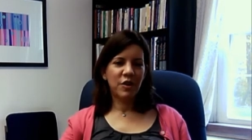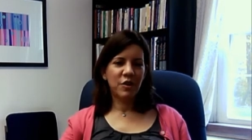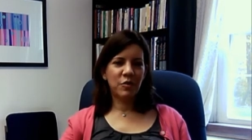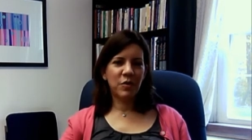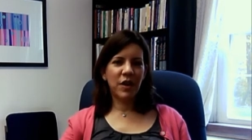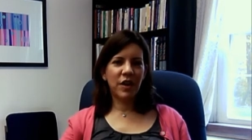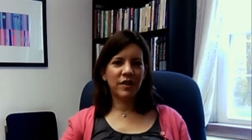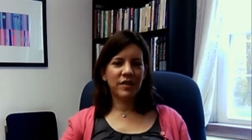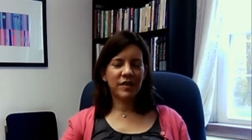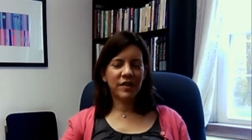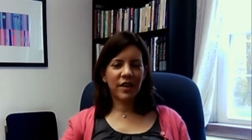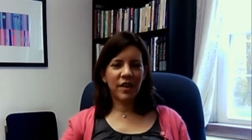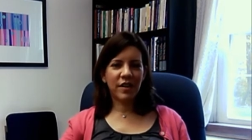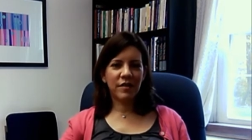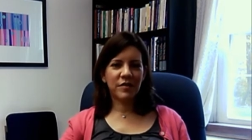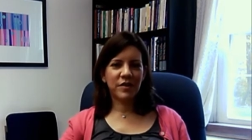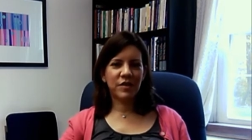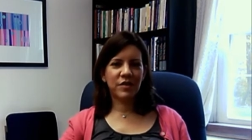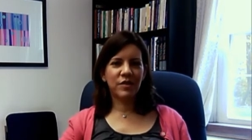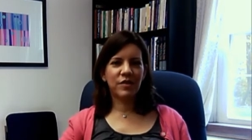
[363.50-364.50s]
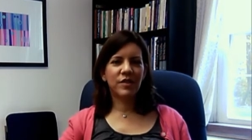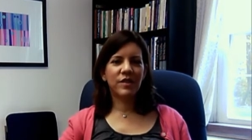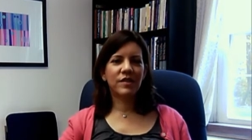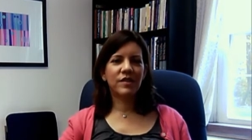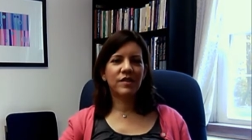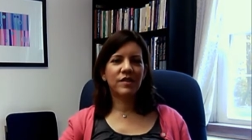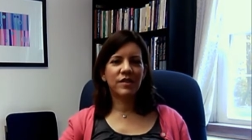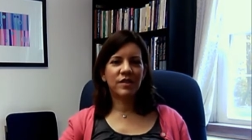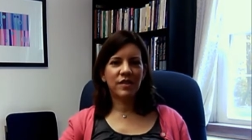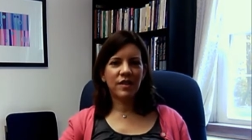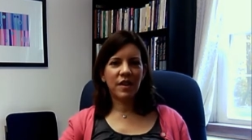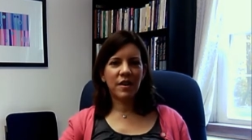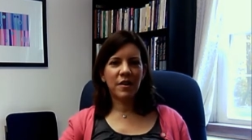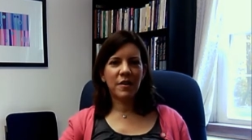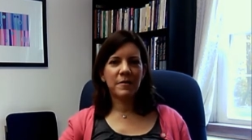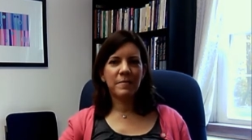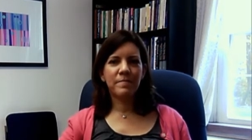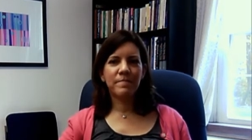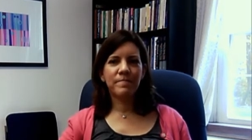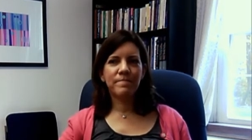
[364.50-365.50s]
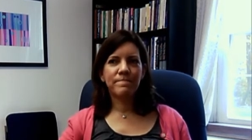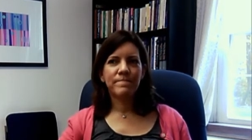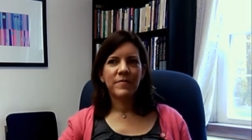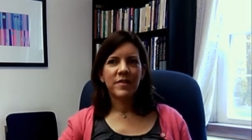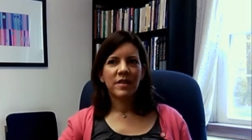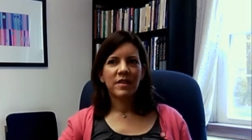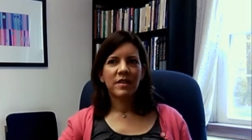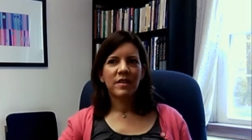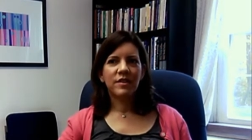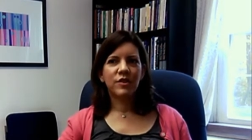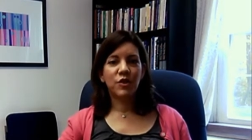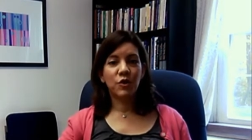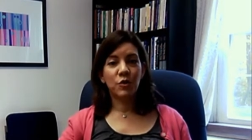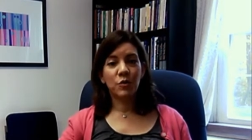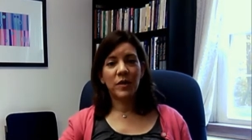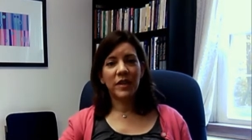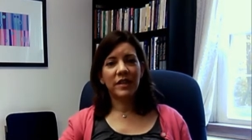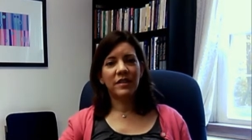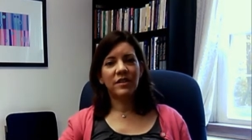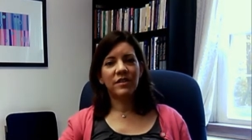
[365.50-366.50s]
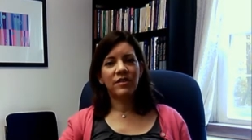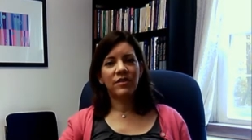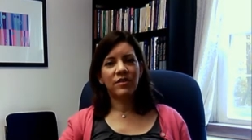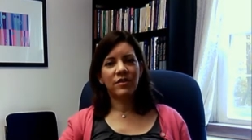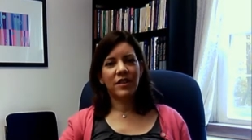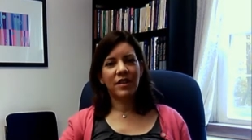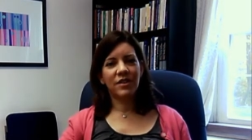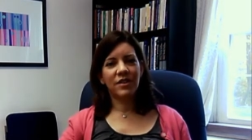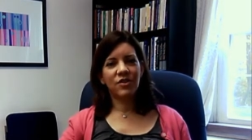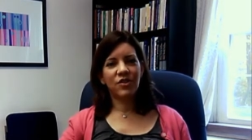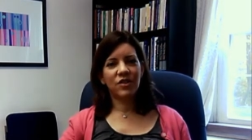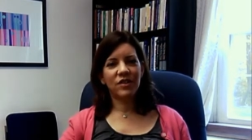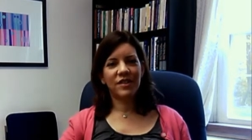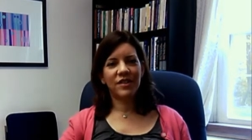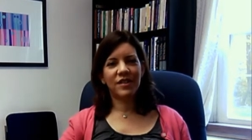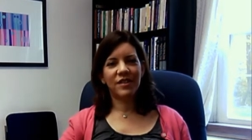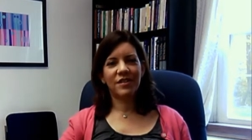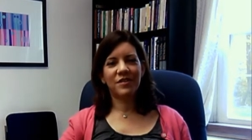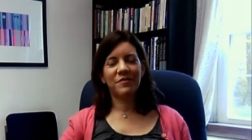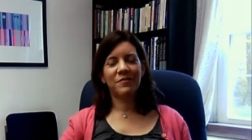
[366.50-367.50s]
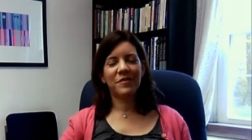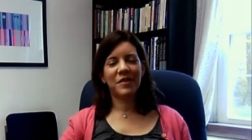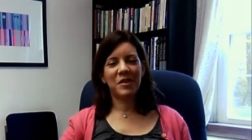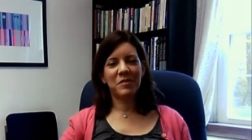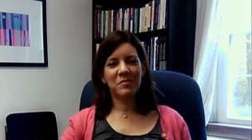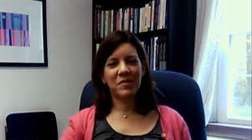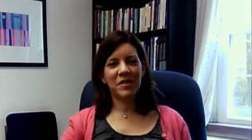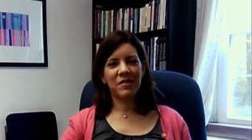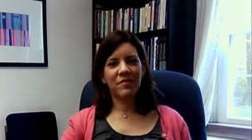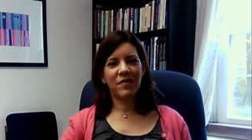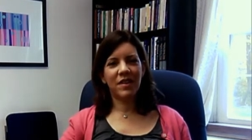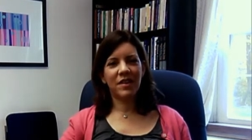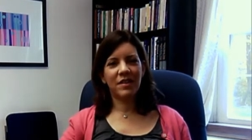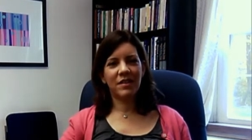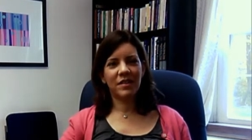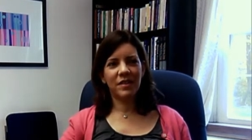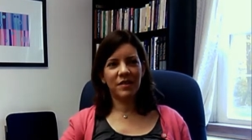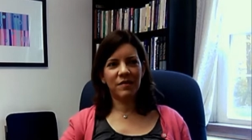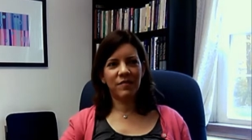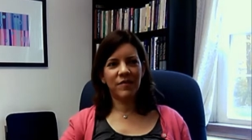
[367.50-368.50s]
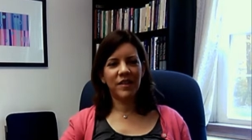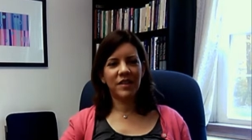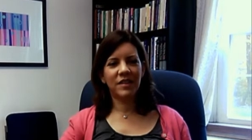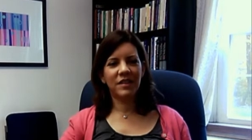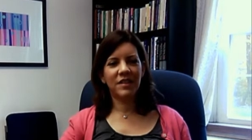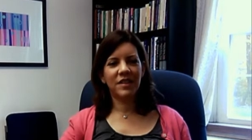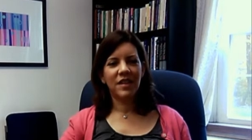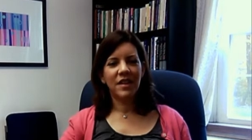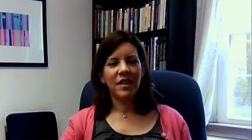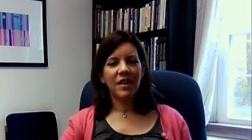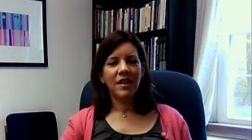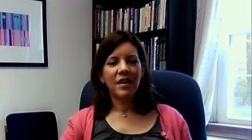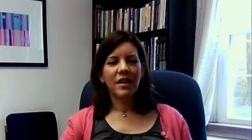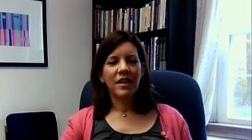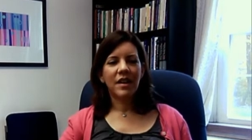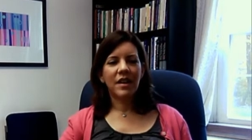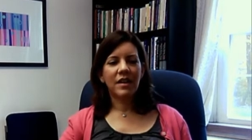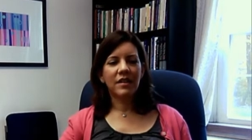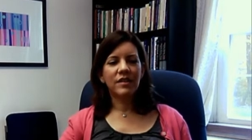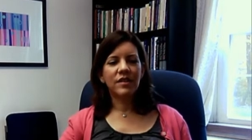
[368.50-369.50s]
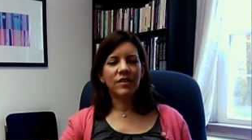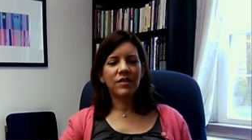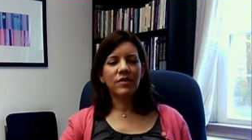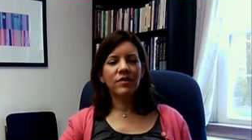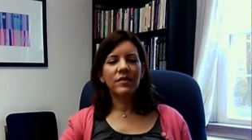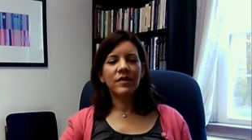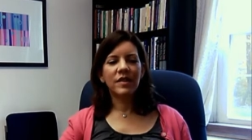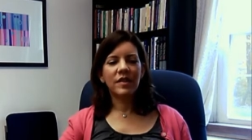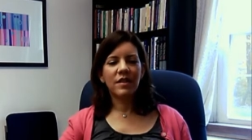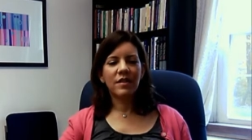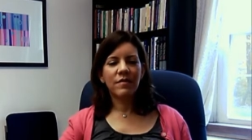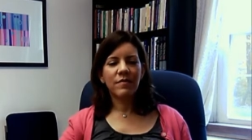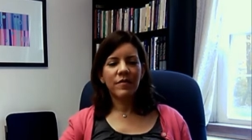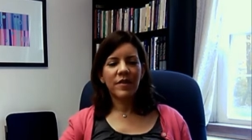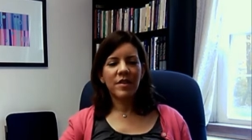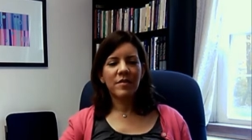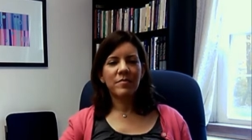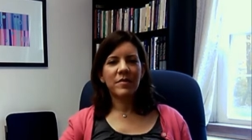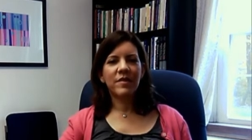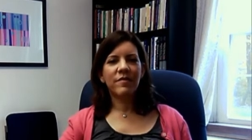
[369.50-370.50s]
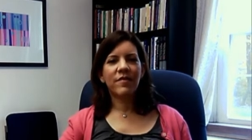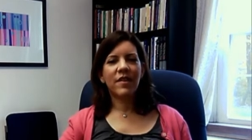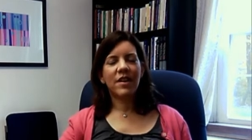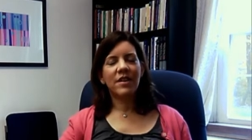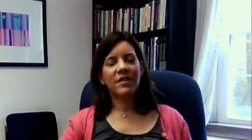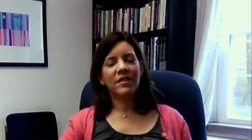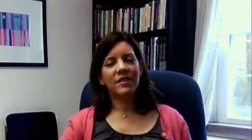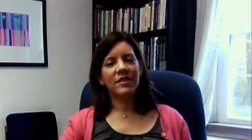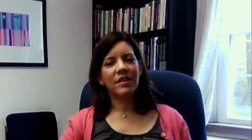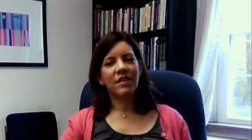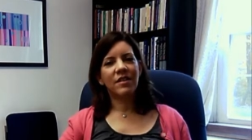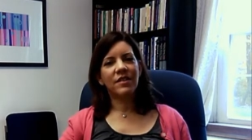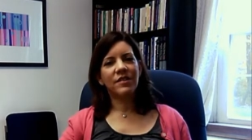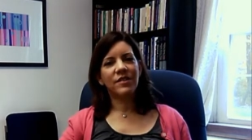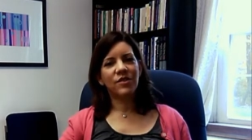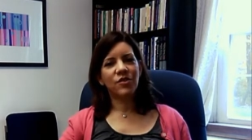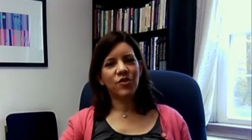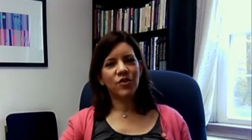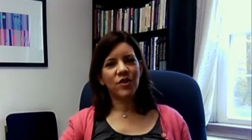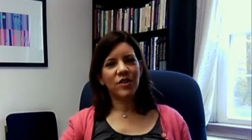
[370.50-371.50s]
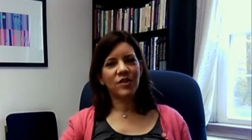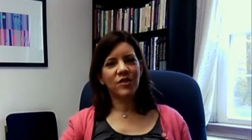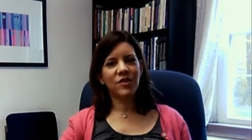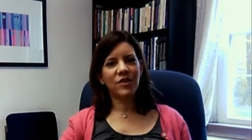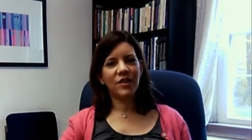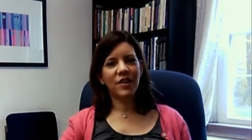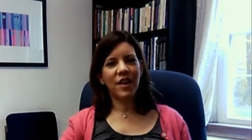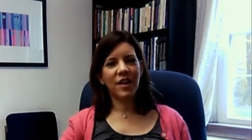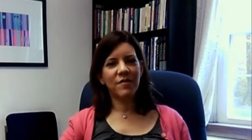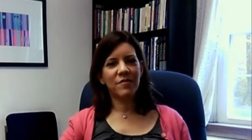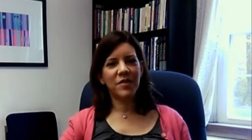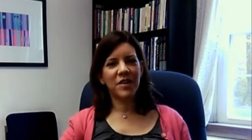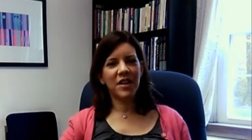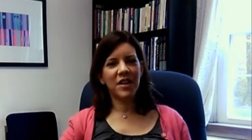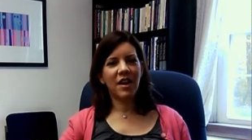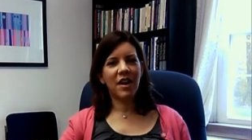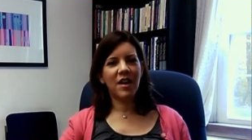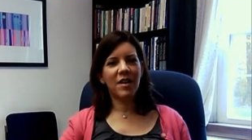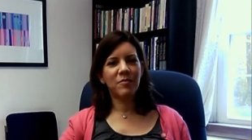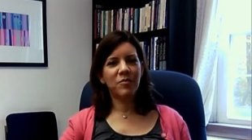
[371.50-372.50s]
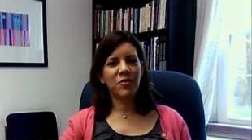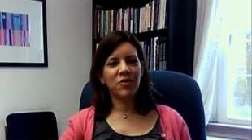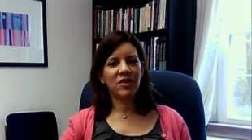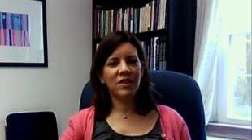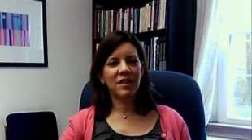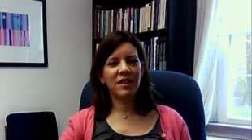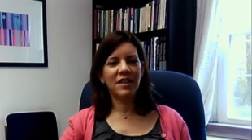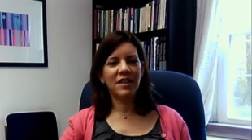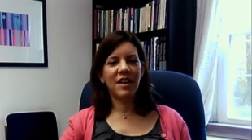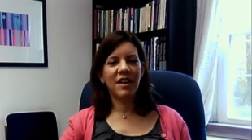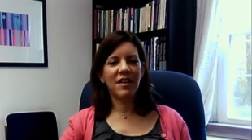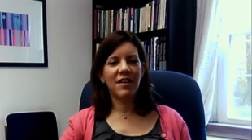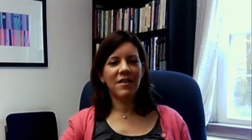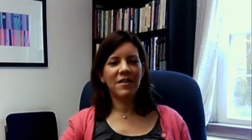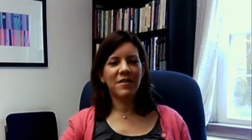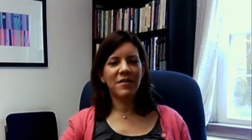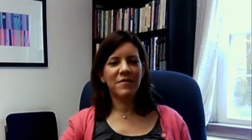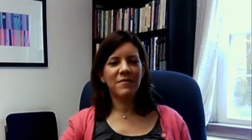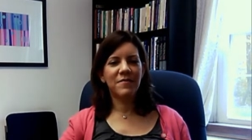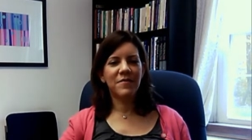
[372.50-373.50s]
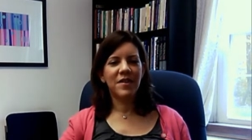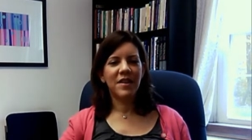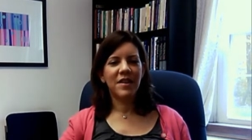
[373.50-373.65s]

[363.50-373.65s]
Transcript: We also have students doing dissertations in the family violence field. And students in the family violence concentration have the option of